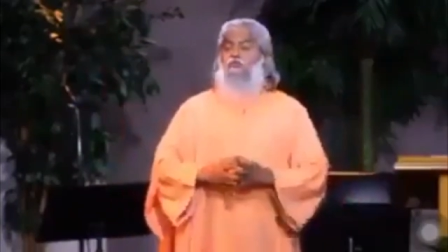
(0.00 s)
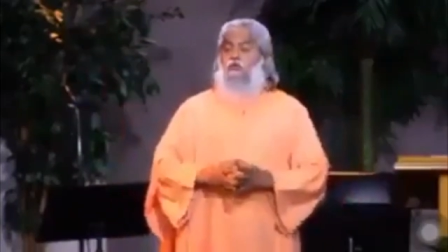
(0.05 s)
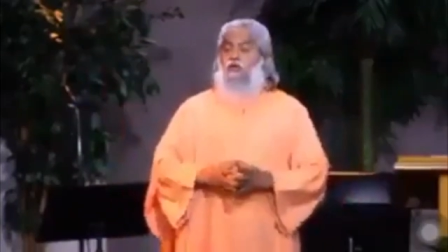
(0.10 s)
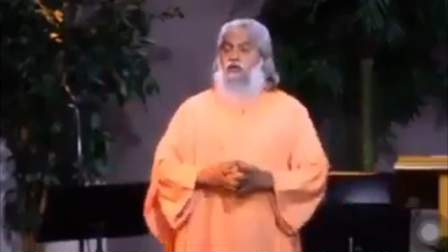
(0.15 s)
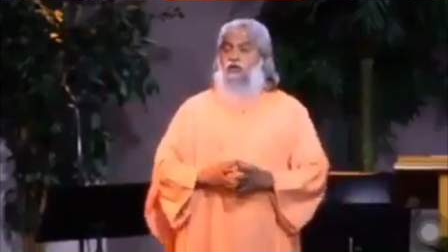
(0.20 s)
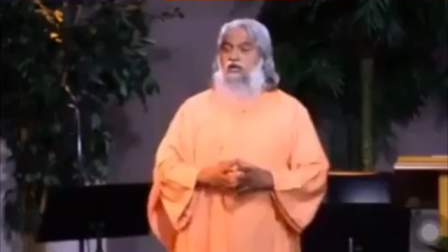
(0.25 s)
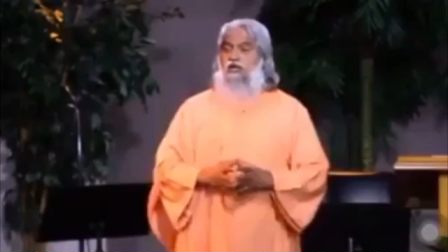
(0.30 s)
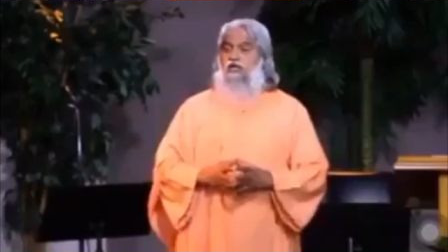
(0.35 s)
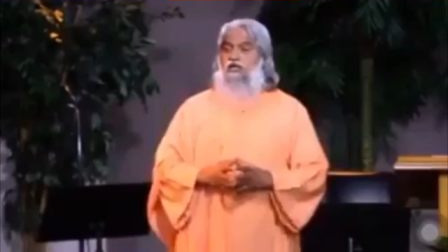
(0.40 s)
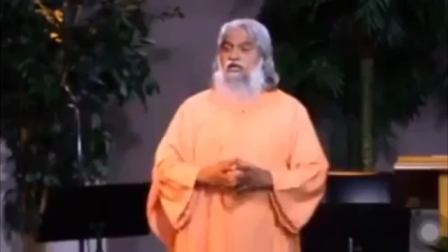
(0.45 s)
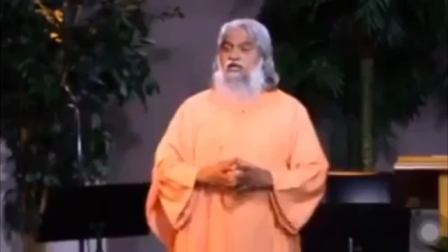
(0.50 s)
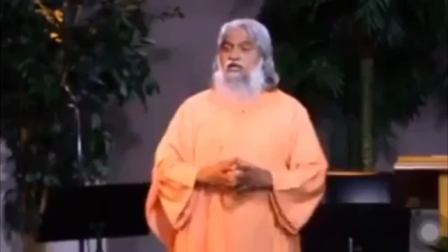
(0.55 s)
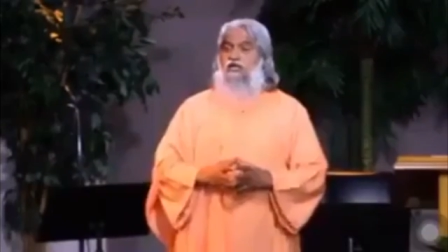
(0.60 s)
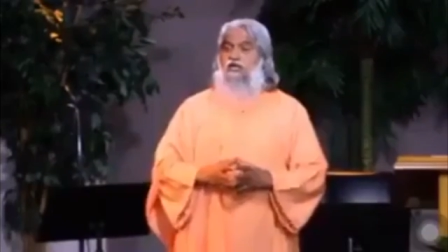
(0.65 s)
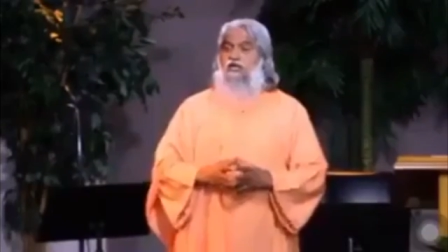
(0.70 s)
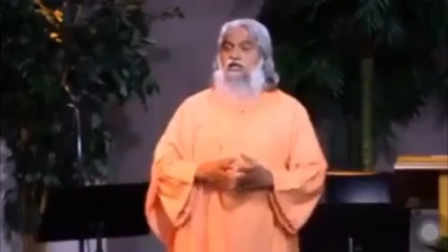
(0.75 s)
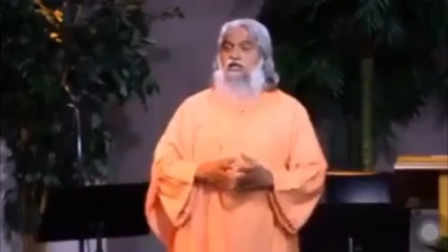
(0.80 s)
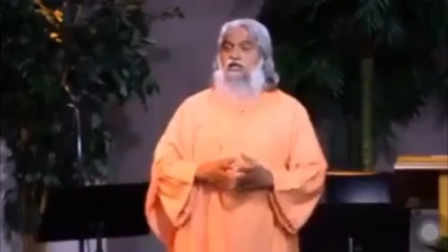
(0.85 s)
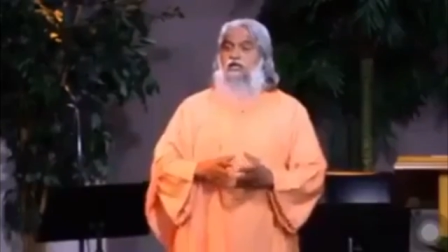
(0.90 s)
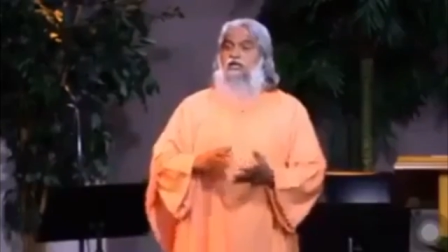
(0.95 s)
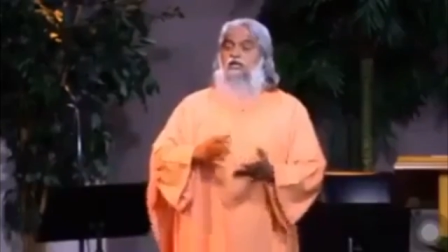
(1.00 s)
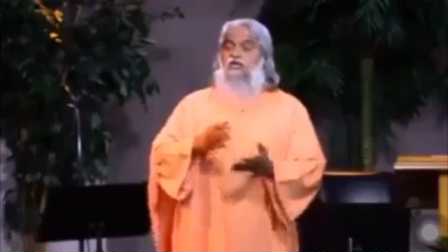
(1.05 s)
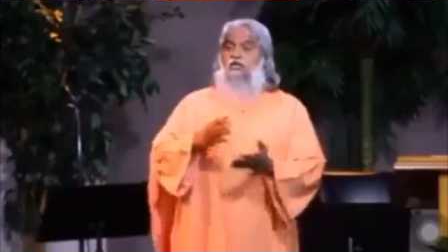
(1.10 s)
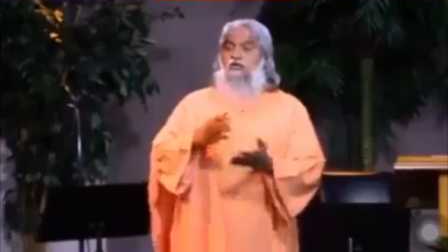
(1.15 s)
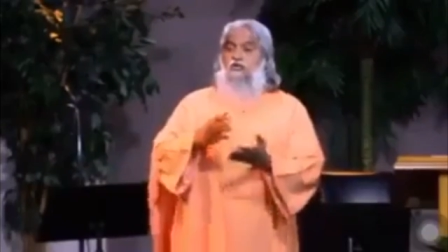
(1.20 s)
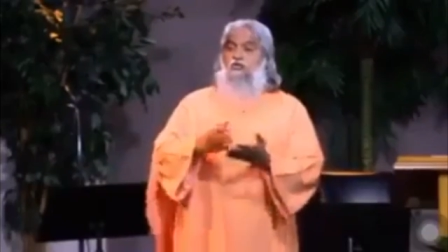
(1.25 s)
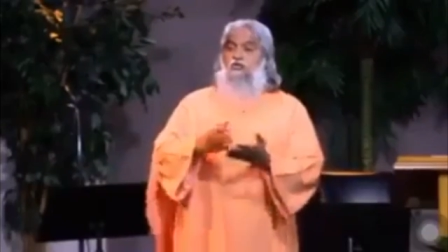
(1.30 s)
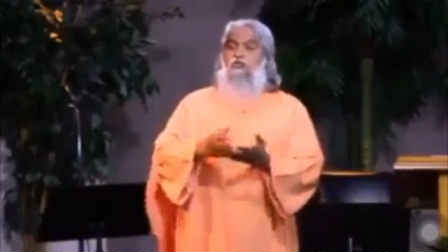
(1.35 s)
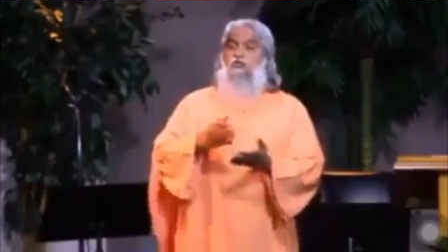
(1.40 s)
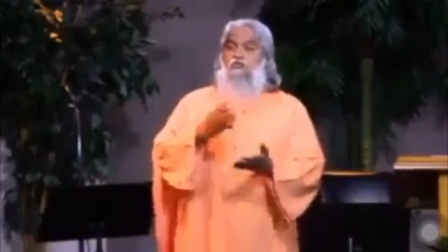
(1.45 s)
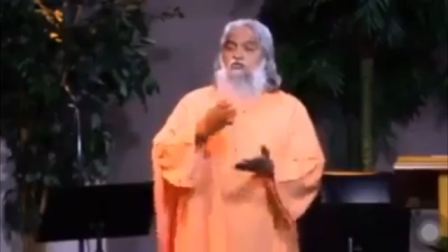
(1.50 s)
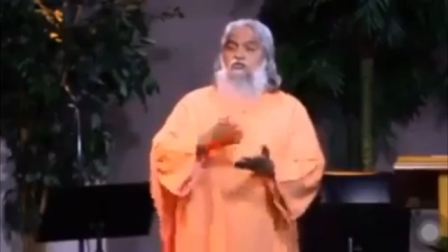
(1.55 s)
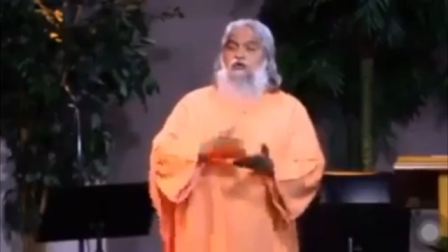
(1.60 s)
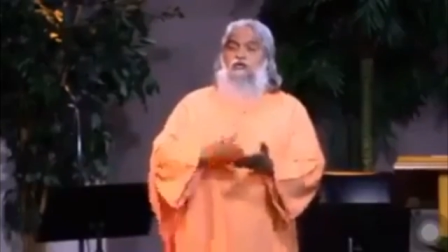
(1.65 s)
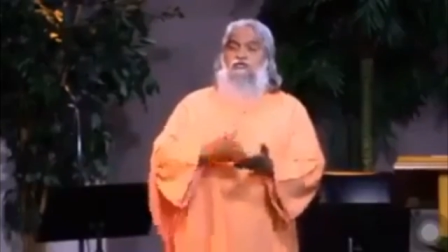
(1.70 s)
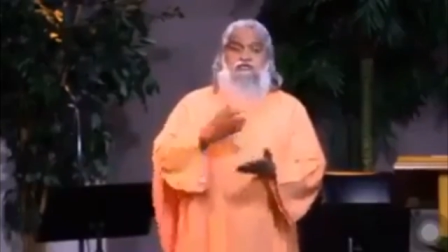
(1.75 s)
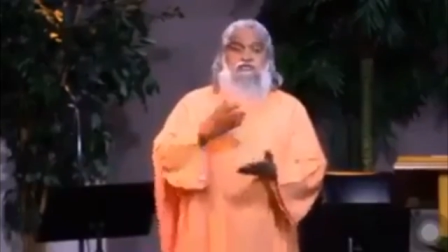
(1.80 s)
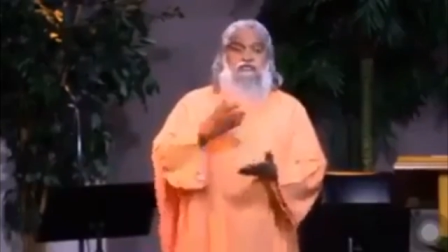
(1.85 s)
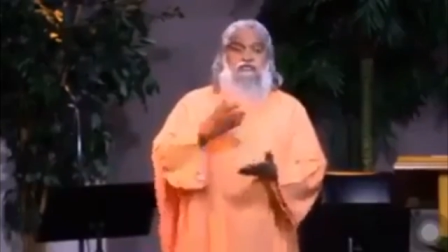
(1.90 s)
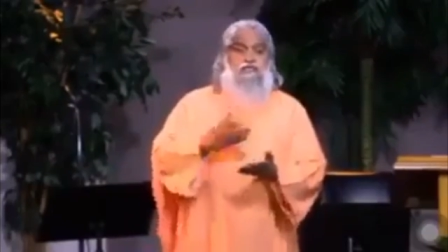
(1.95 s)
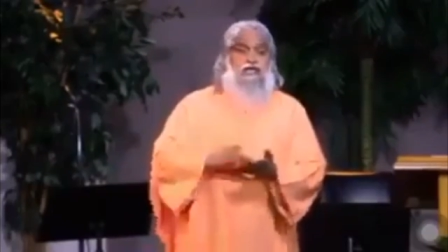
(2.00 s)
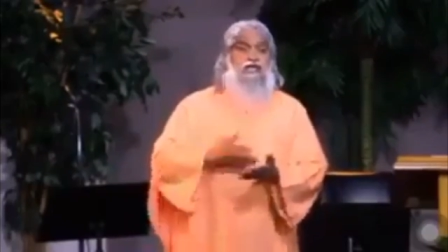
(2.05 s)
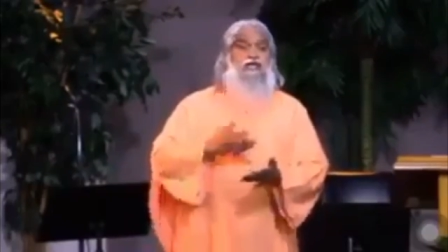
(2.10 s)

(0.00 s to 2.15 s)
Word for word: That is why you